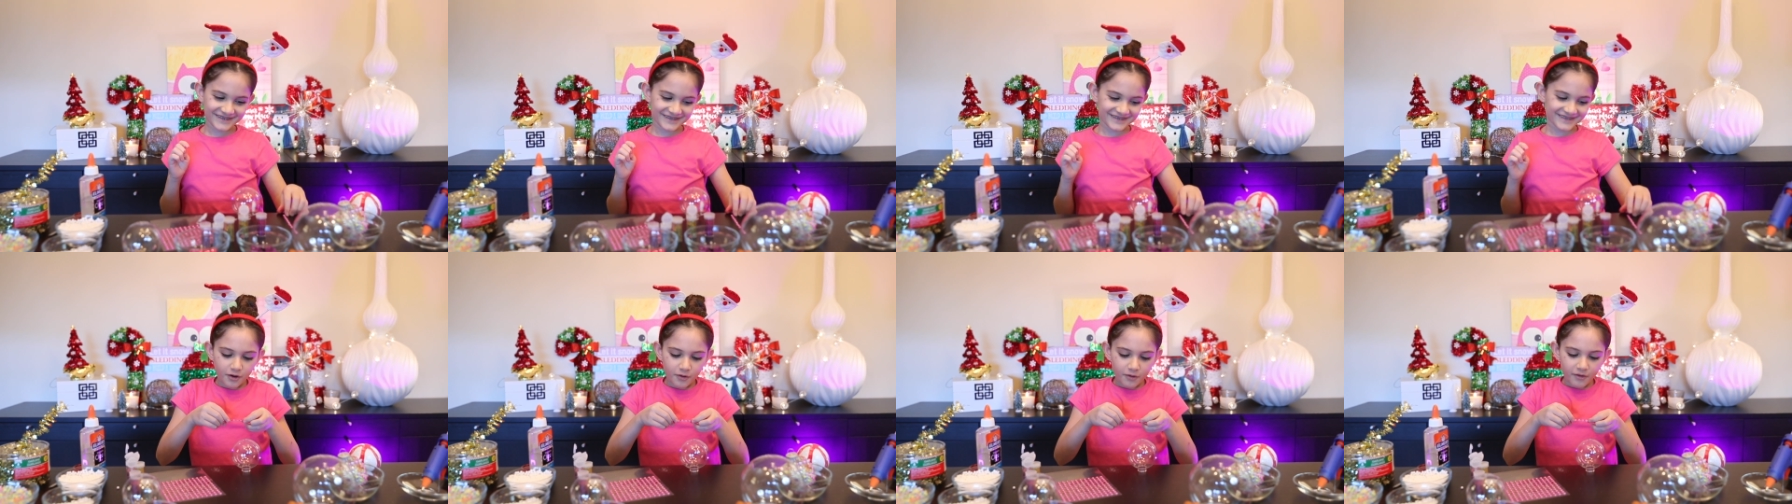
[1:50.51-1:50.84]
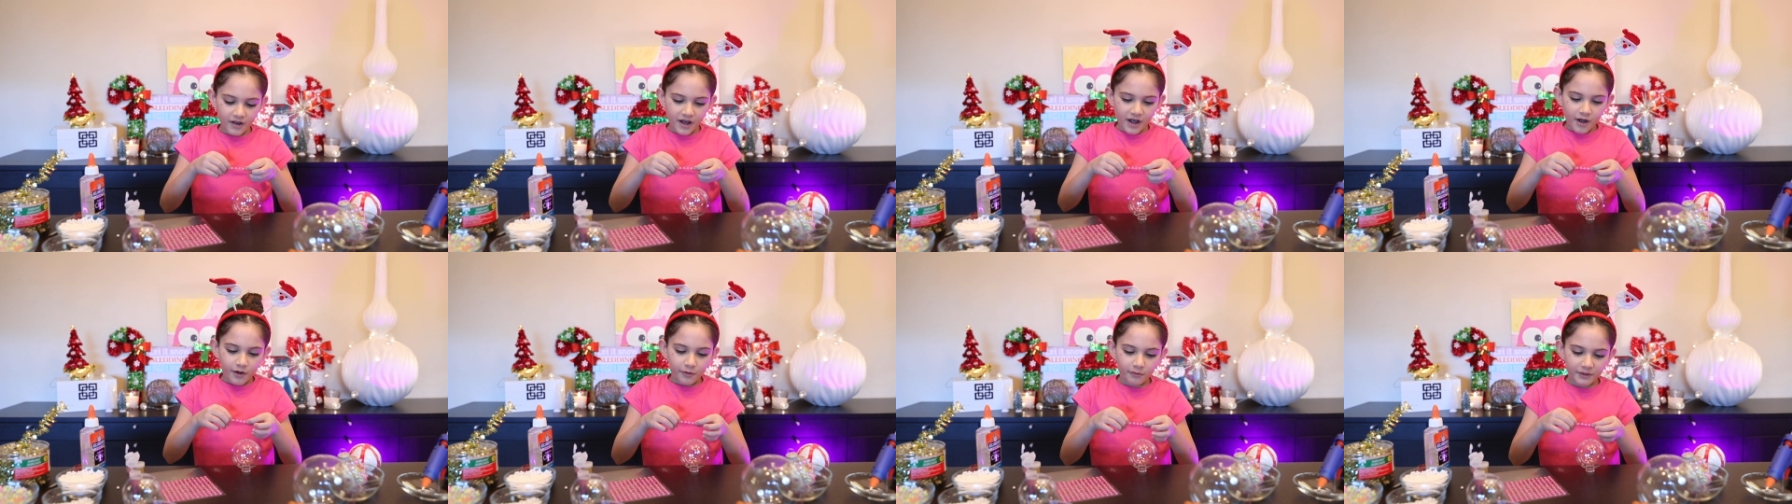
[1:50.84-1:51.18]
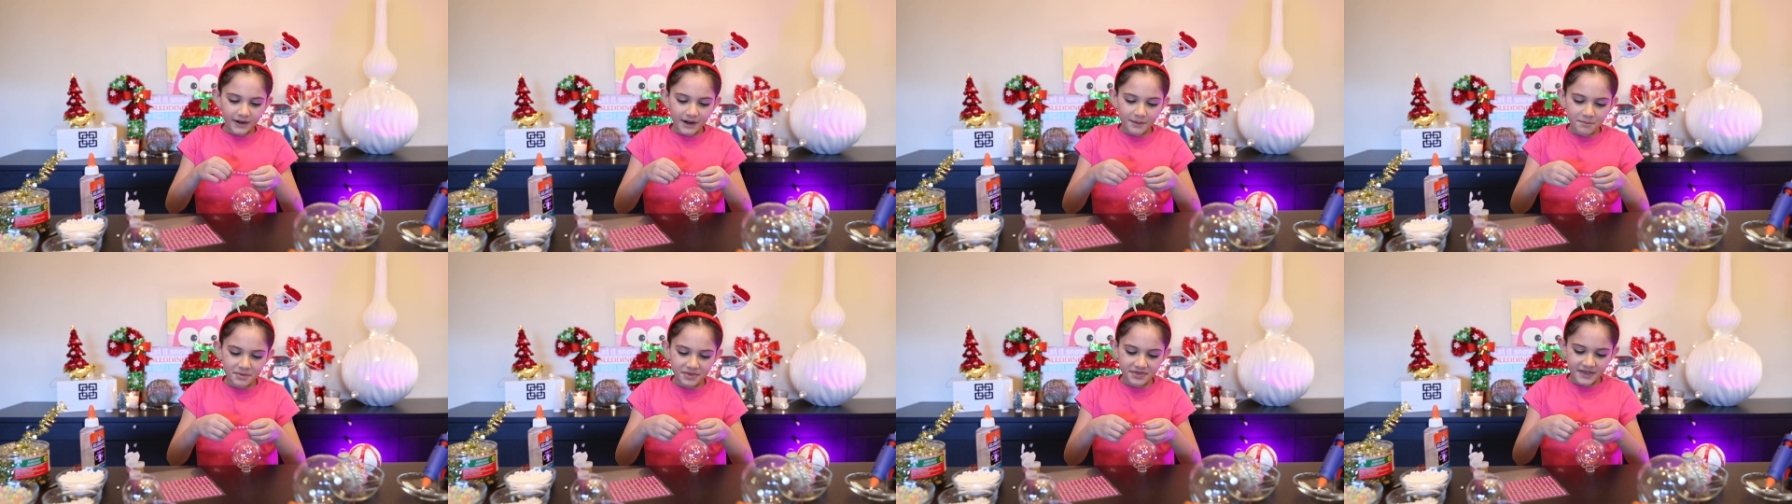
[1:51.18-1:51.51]
Well,
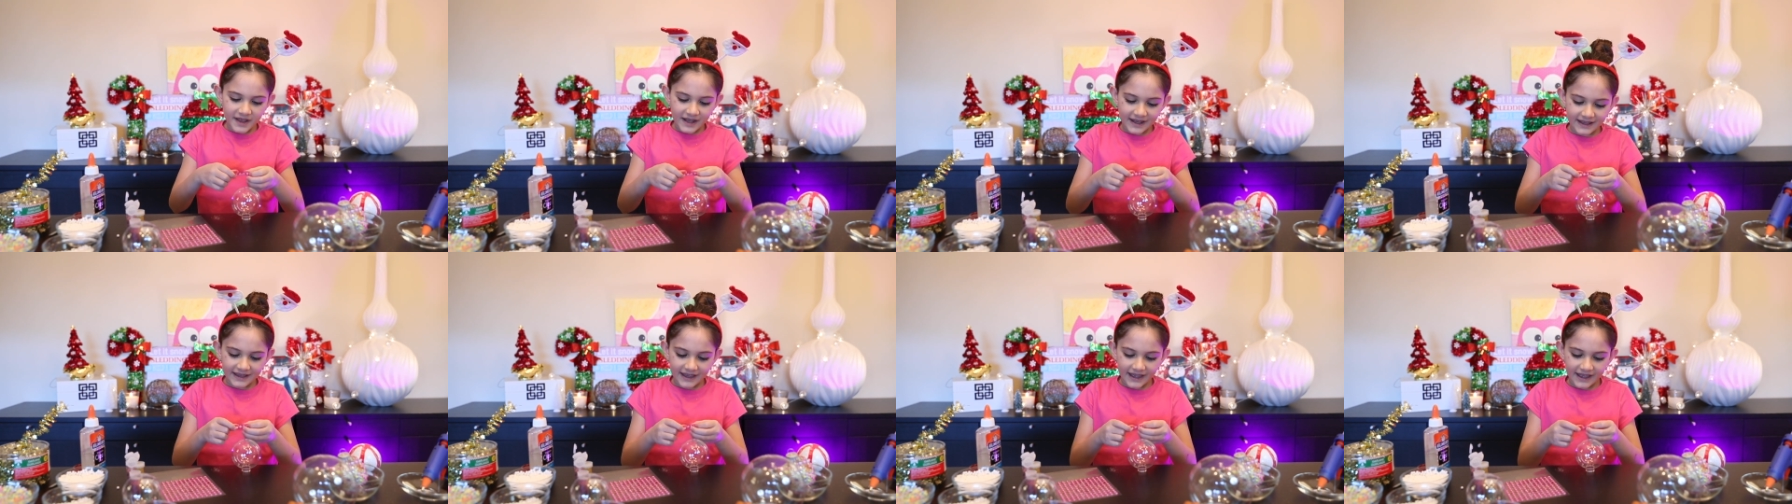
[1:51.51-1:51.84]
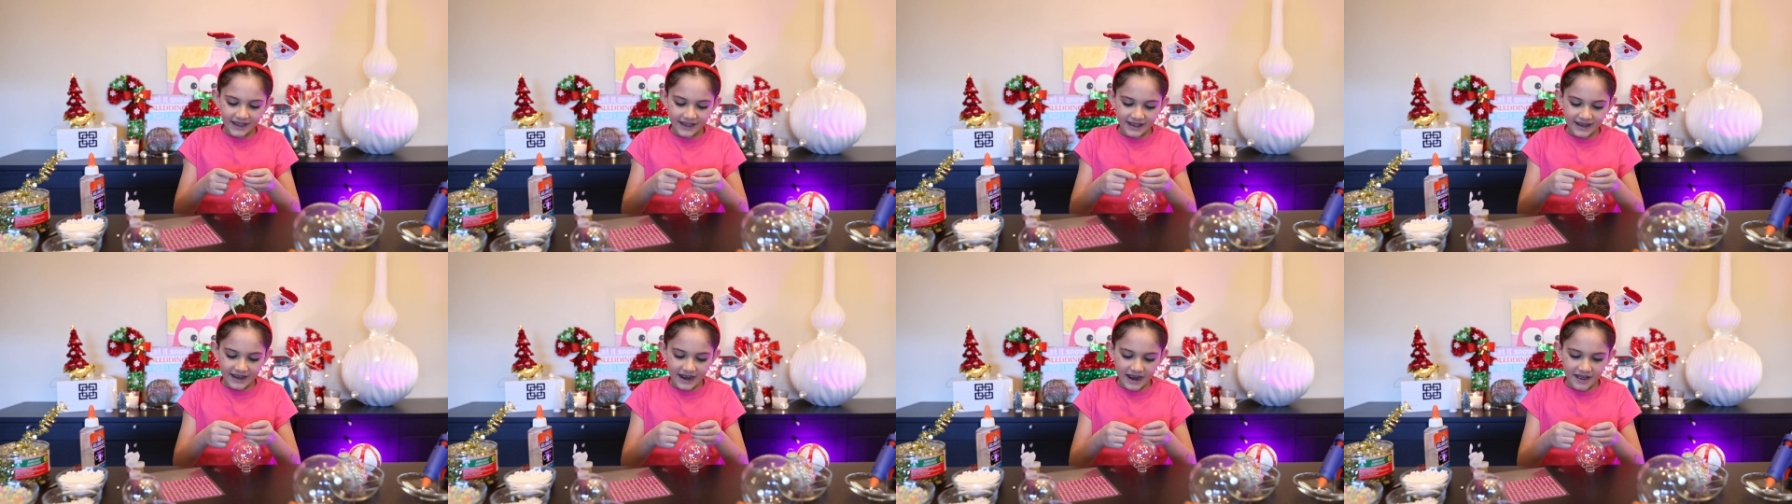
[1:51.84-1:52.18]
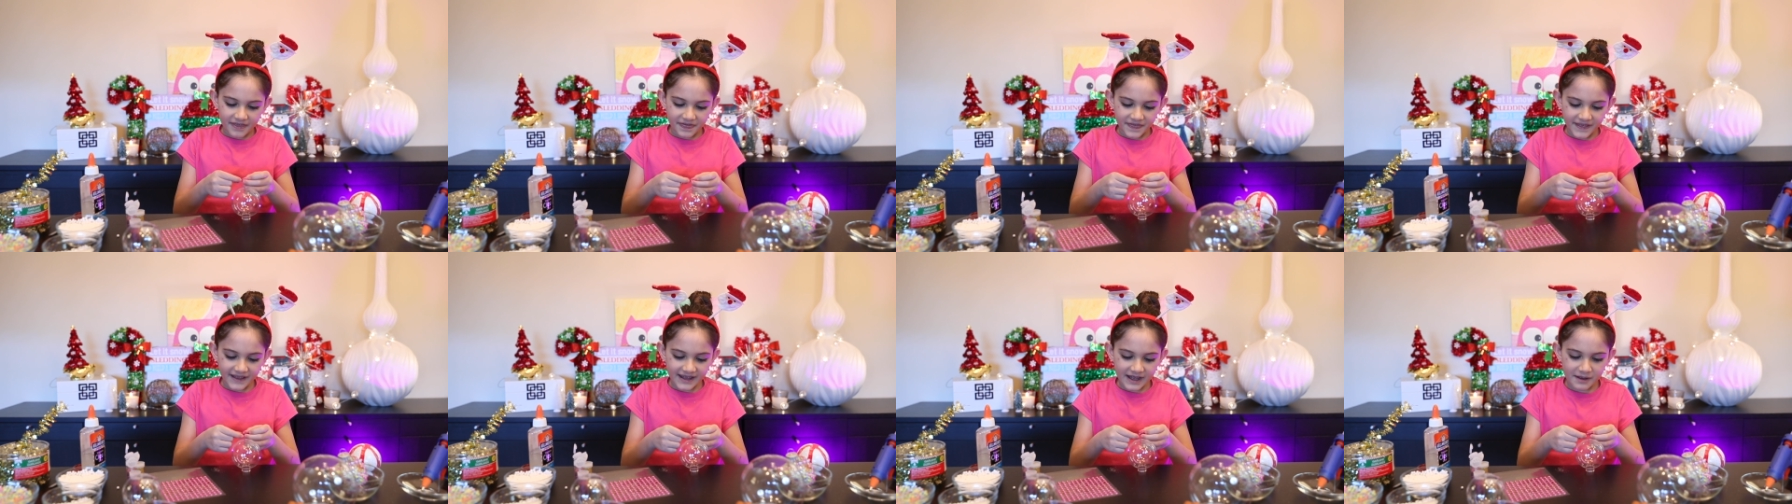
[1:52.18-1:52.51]
what I'm thinking,
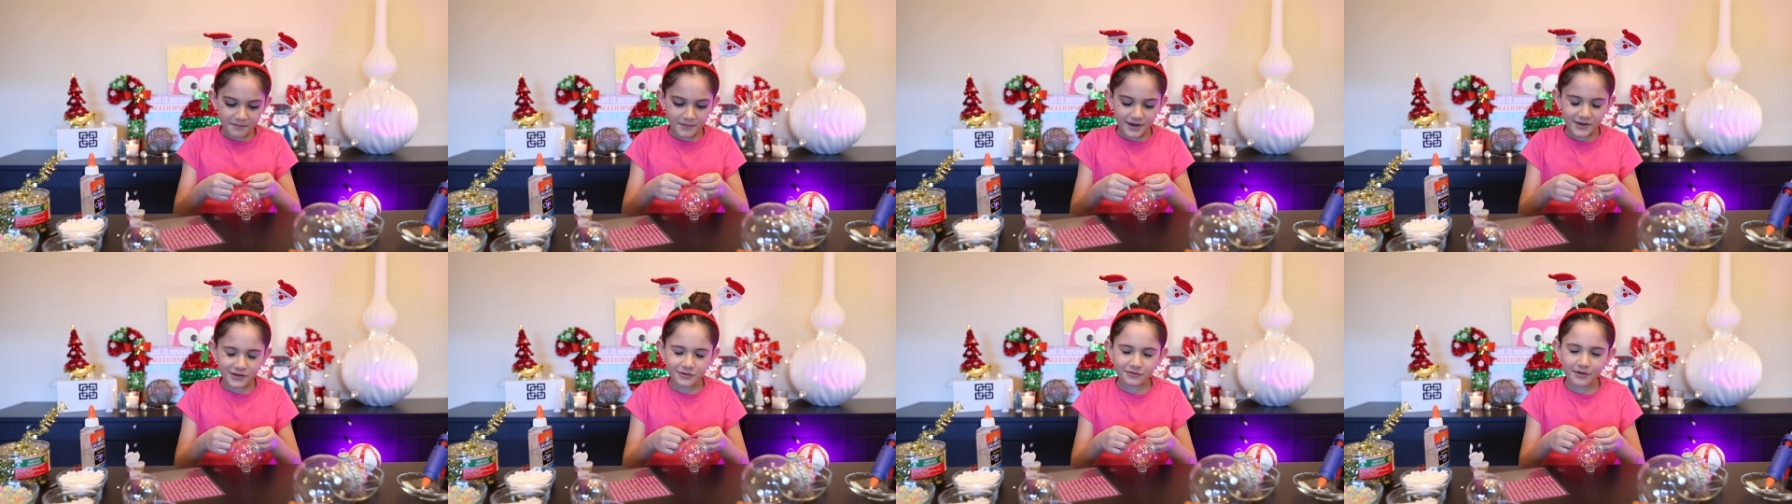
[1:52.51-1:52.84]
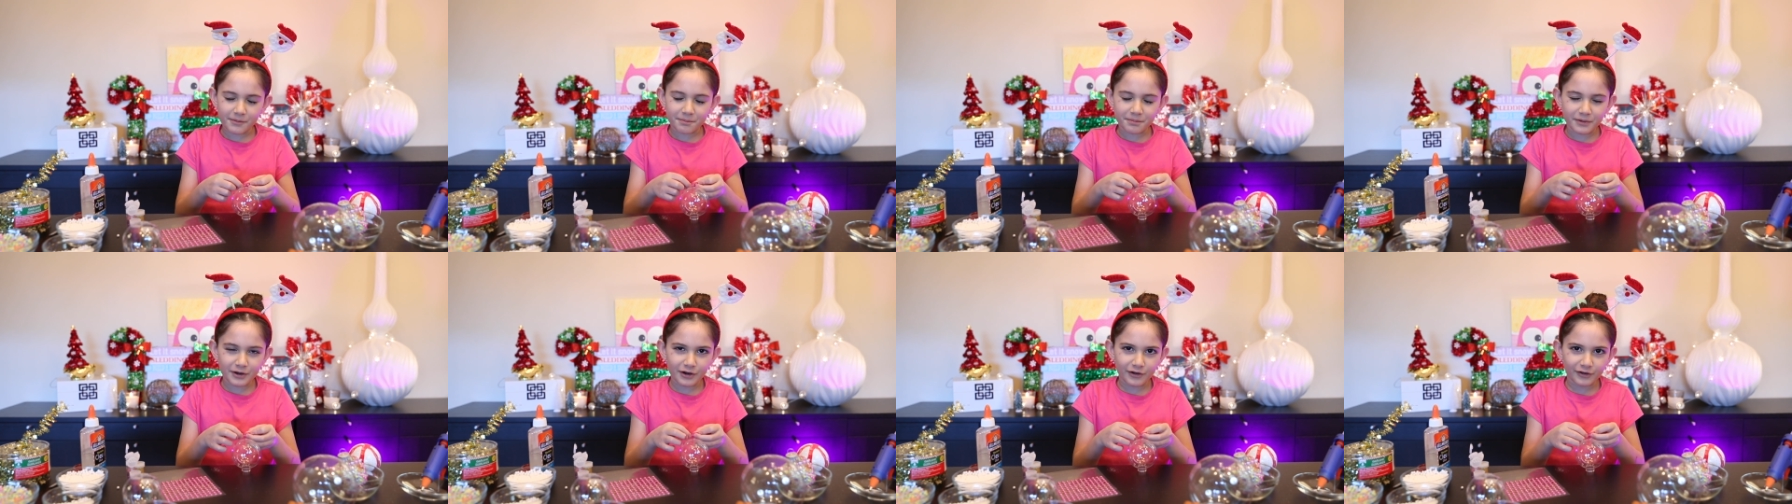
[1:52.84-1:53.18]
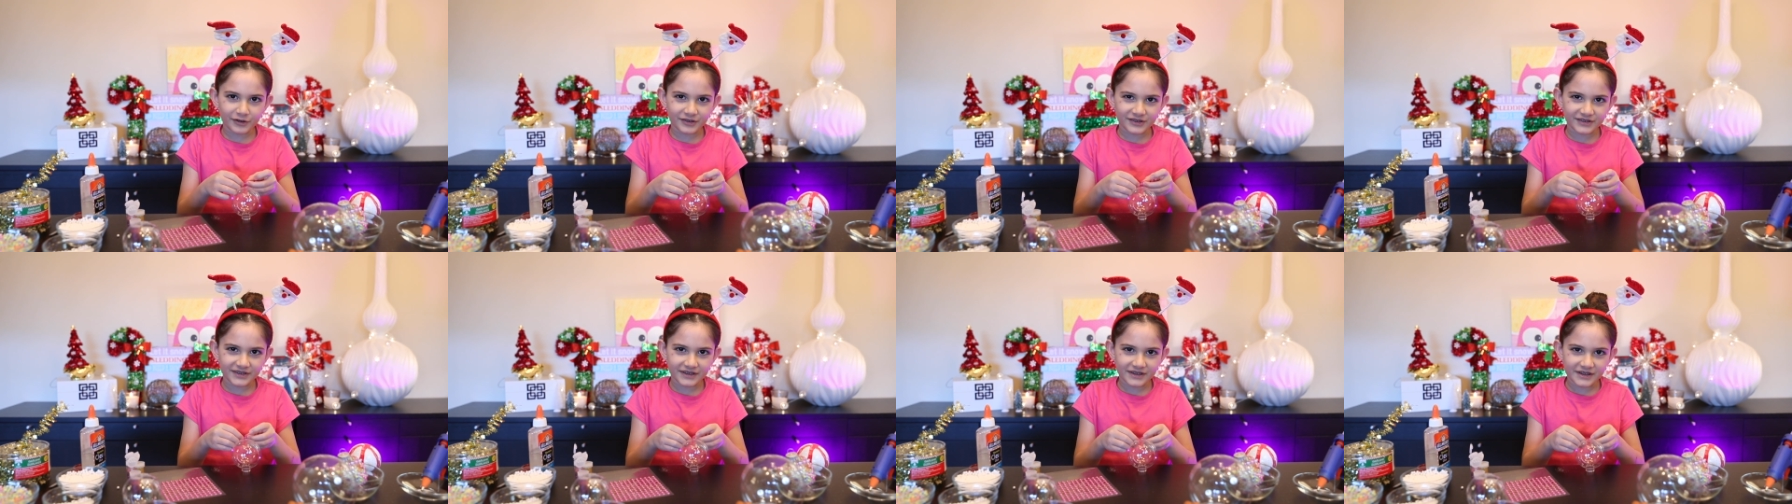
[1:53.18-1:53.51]
I think I might do a
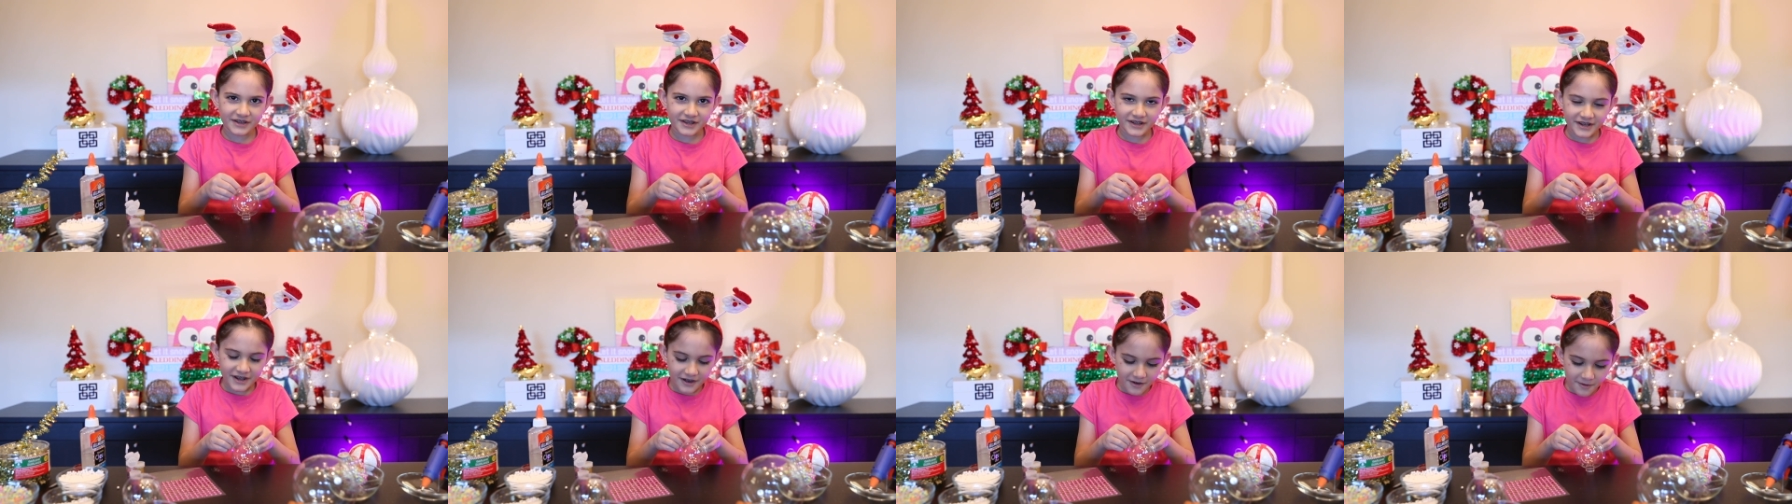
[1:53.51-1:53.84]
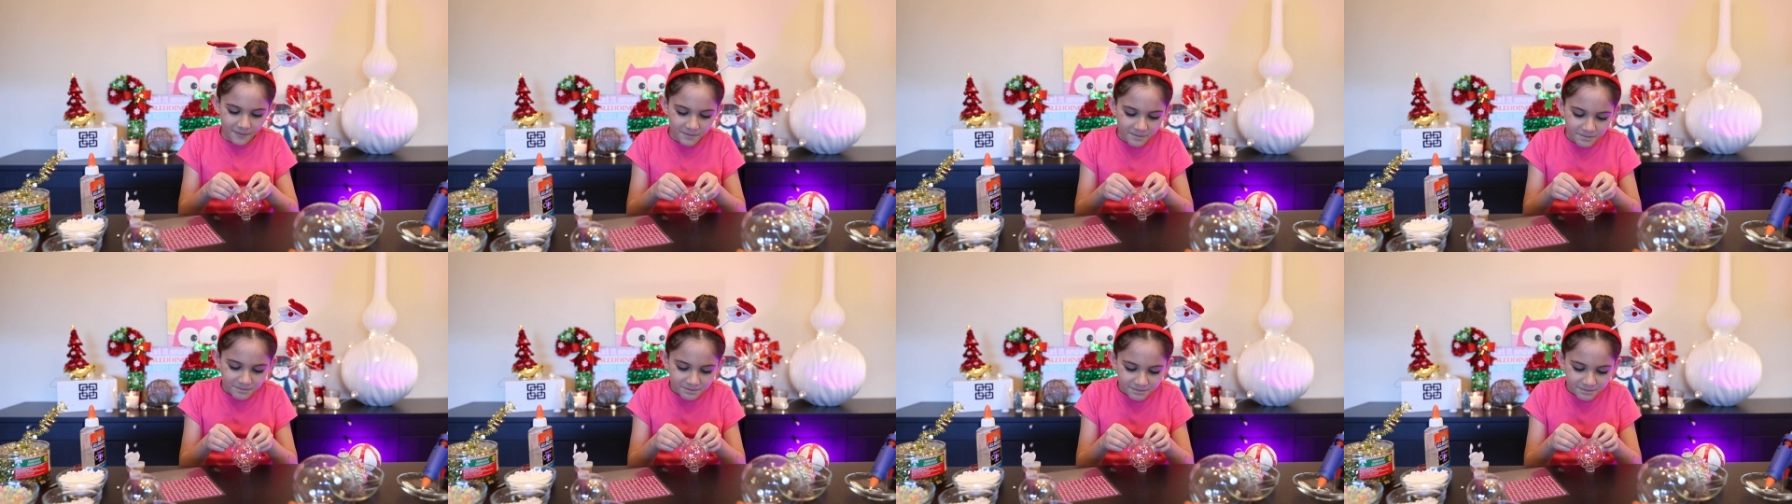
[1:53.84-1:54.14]
person, you know?